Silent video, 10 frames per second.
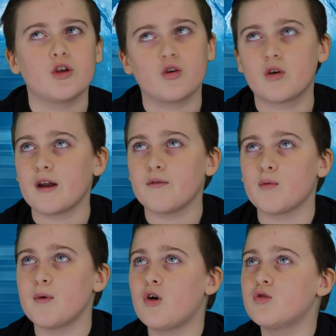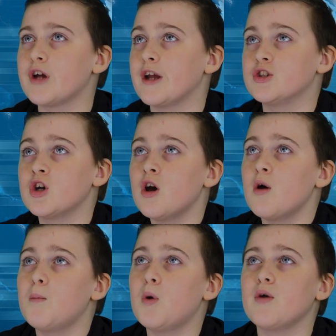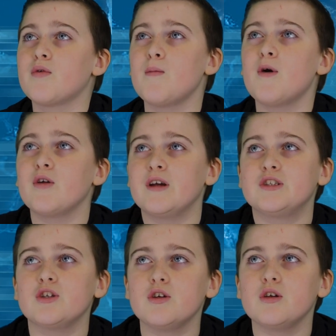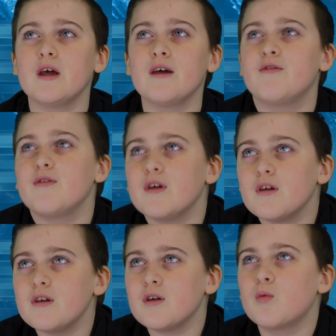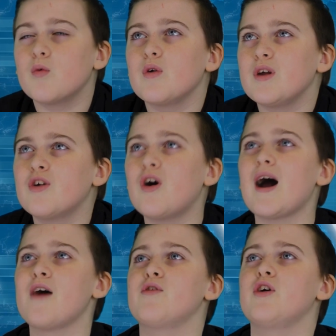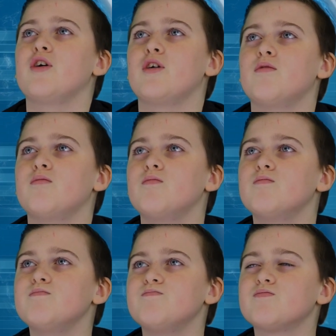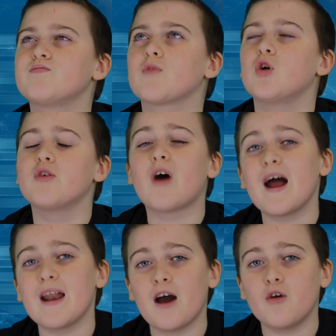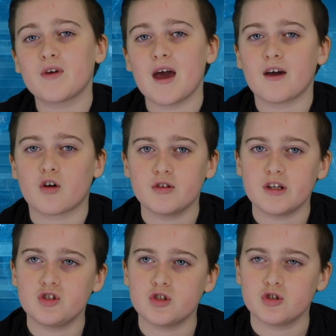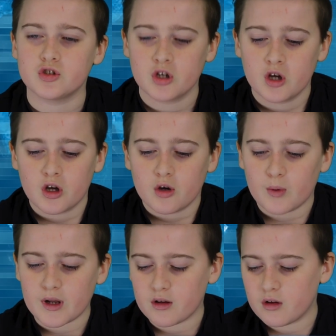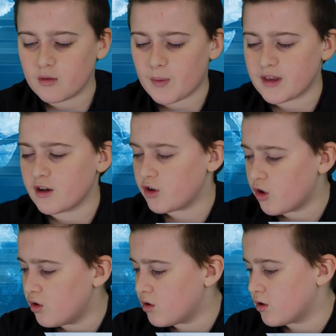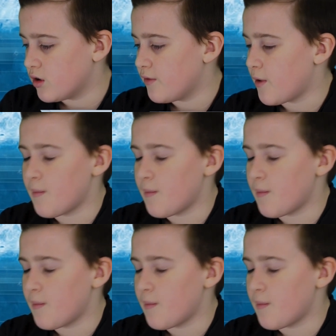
or you could get it from an old age. But if I'm honest, if you don't have a underlying healthcare conditions when you're young,